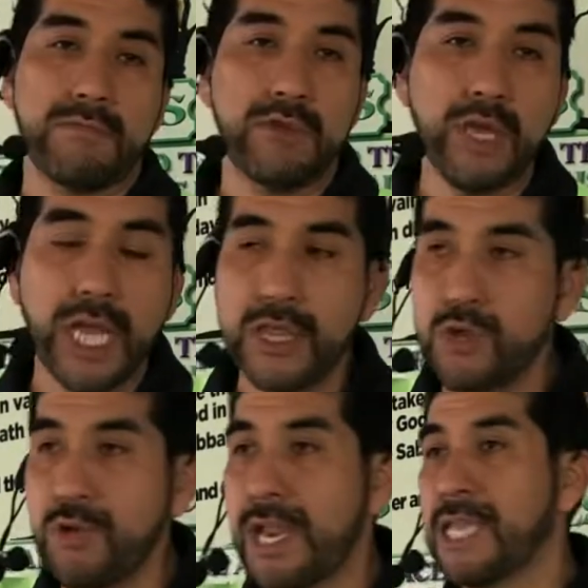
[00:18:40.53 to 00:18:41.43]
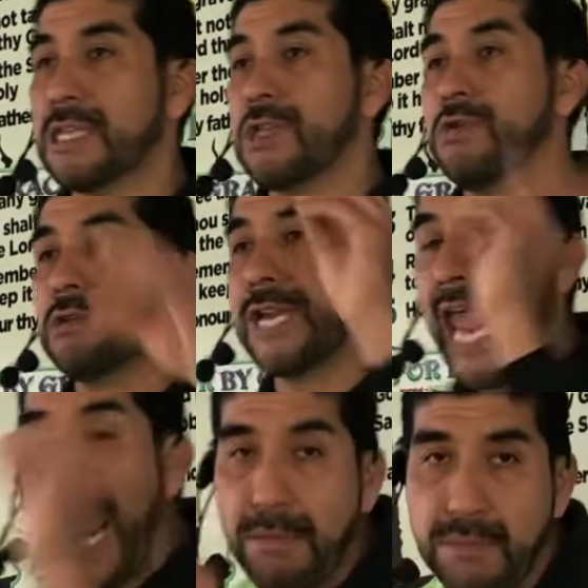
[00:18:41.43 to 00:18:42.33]
You can do nothing. You're an
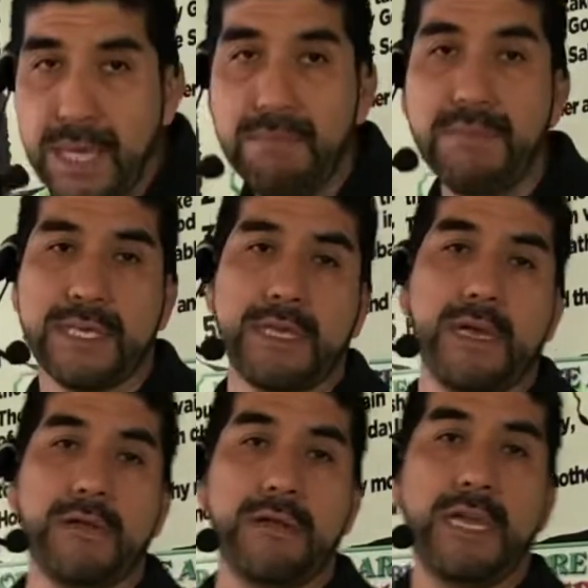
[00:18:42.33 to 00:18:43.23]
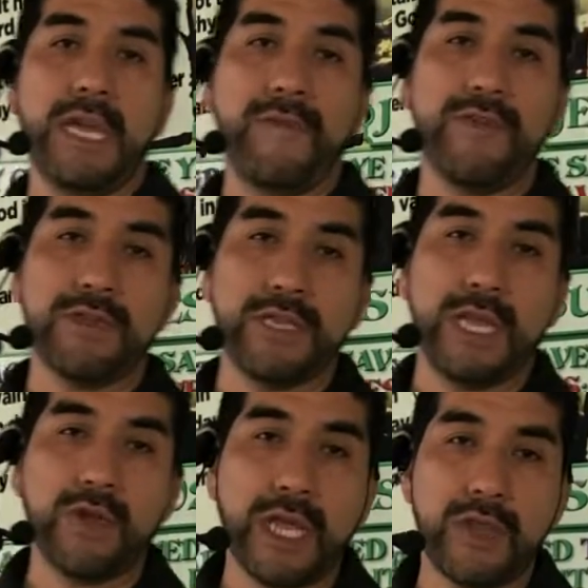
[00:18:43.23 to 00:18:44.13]
imbecile if you think
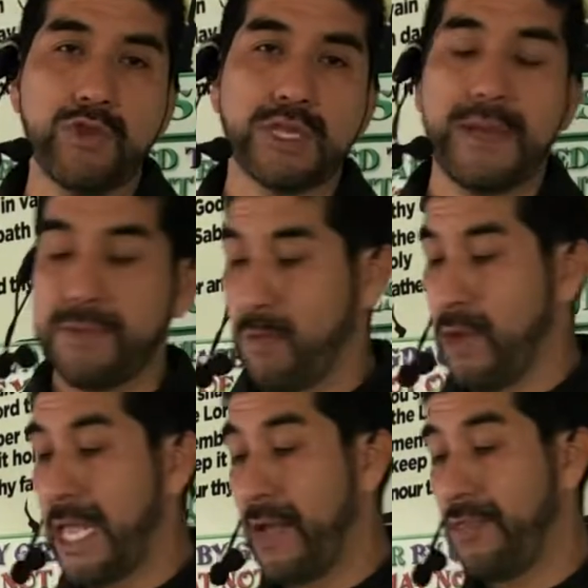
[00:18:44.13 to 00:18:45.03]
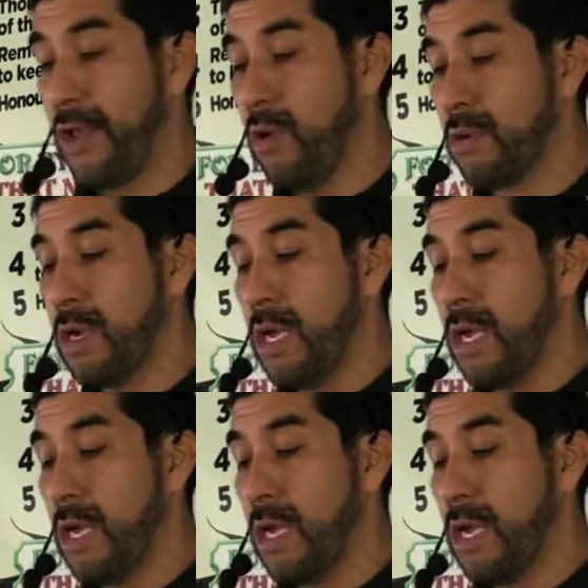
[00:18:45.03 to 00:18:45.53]
you can do something without the Lord.